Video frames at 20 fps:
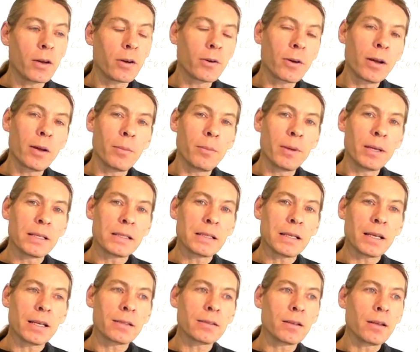run a
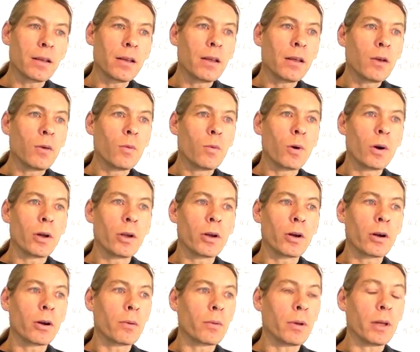business
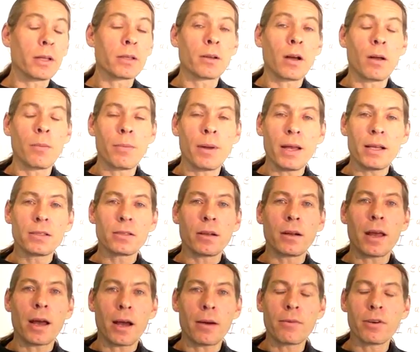where it's all based on
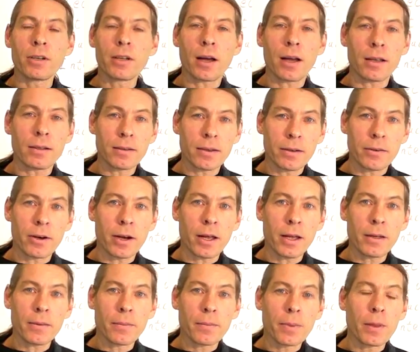advertising,
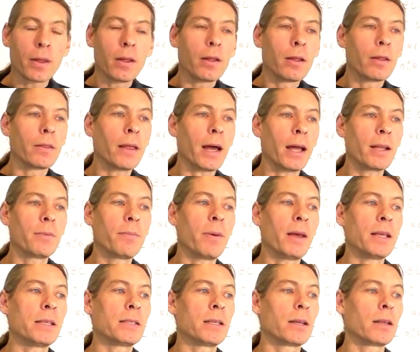right? That's
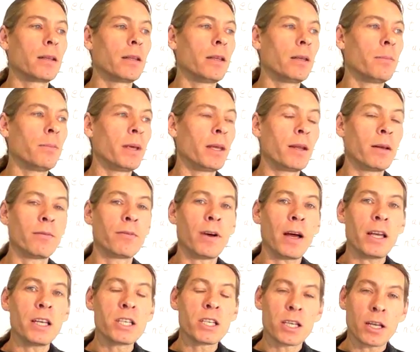basically being a
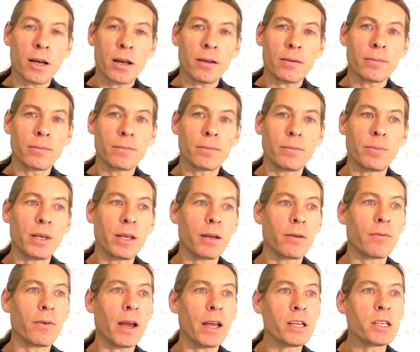Vaishya. Being a
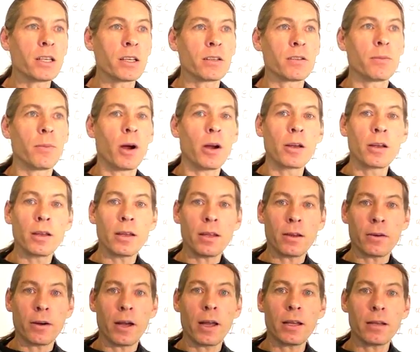Vaishya is
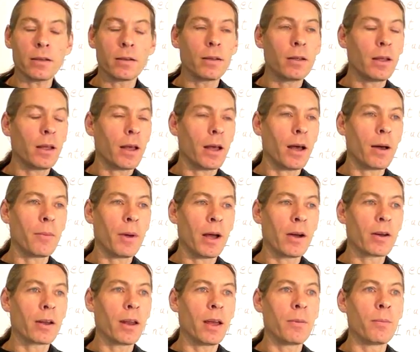marketing, right? How
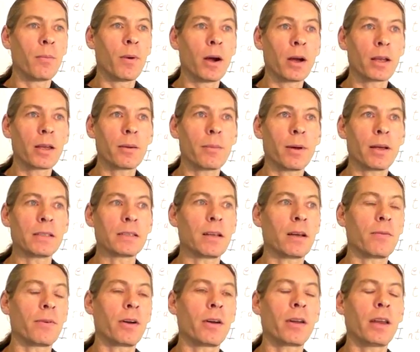can I market
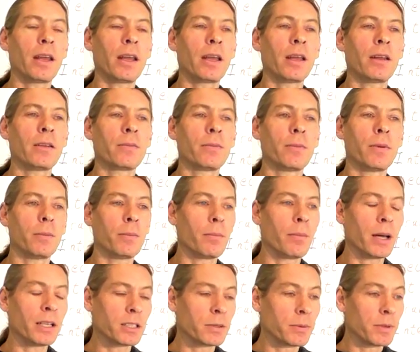myself? How can I get as
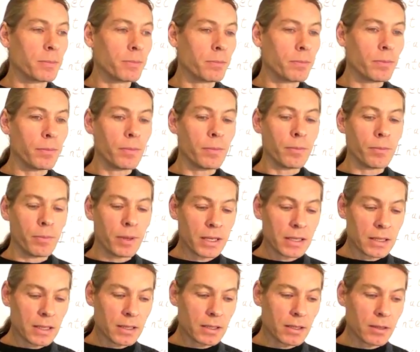much
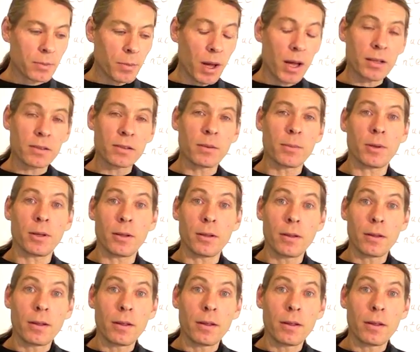business as possible?